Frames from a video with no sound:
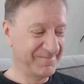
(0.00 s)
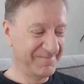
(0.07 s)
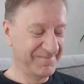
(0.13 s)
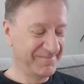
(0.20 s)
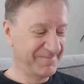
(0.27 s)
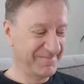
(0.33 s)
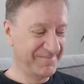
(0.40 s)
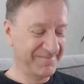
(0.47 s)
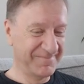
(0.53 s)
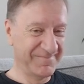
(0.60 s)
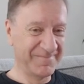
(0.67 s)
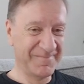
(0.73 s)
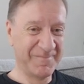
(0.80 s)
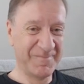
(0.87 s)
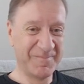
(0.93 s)

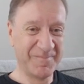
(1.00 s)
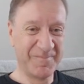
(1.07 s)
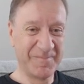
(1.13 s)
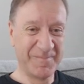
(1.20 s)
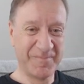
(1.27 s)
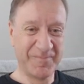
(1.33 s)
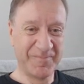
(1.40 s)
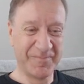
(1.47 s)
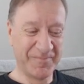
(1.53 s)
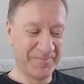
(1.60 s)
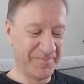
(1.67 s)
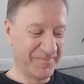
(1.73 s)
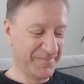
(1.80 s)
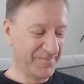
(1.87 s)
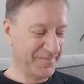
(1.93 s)

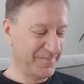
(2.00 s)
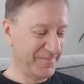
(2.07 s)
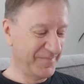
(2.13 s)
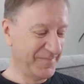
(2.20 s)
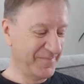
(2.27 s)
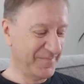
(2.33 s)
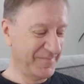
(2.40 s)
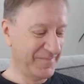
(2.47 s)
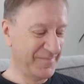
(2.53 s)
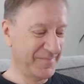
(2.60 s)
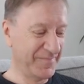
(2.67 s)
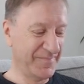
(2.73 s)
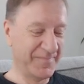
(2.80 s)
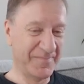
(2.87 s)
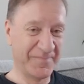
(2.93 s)

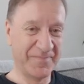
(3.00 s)
(not speaking)